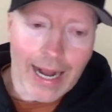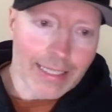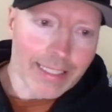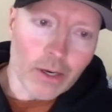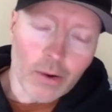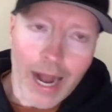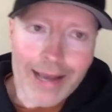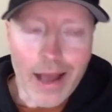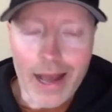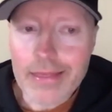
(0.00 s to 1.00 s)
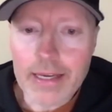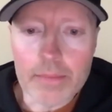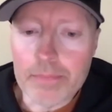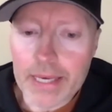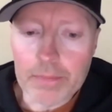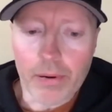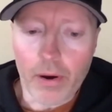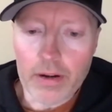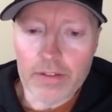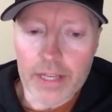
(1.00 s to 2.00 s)
know, I think a big
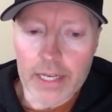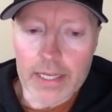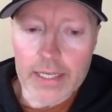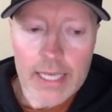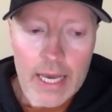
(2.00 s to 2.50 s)
part of it is